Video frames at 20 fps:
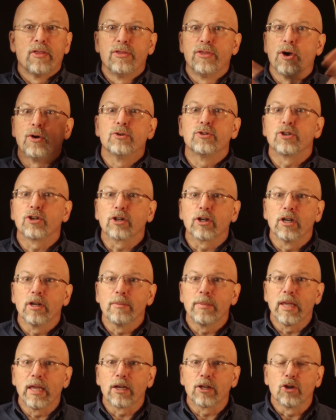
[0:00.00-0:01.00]
those are going to
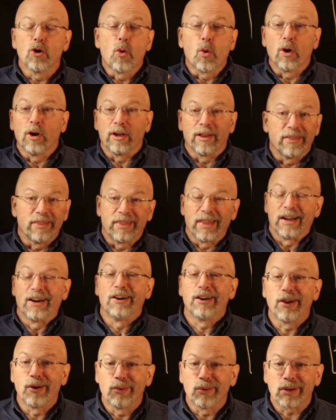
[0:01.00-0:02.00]
be ignored.
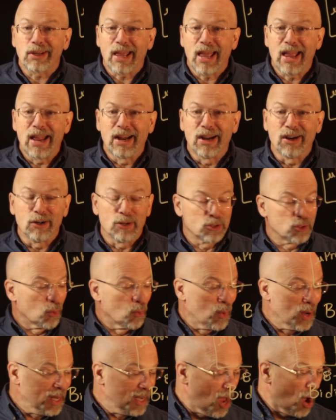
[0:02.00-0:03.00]
There don't cares.
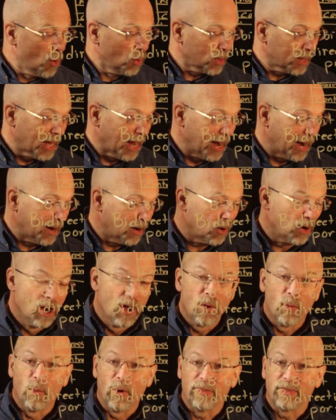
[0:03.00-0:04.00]
We don't care
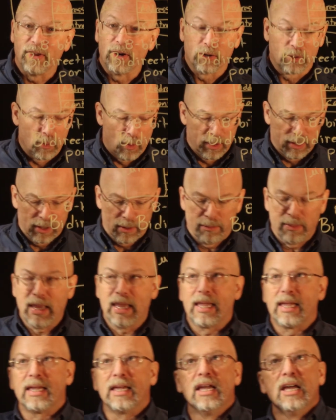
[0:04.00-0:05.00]
what they're going to
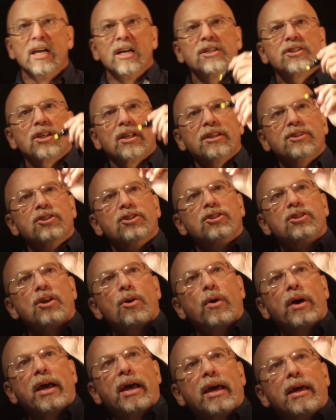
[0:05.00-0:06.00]
be. So let's just
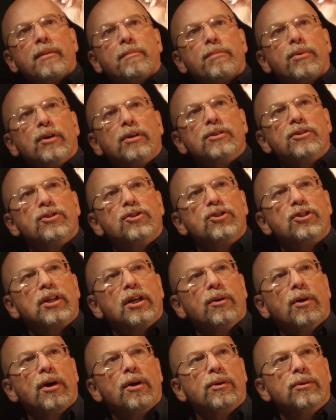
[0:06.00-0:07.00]
go ahead and put
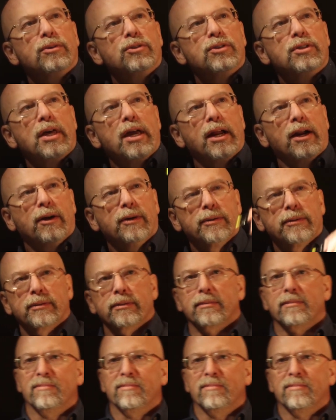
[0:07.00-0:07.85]
zeros there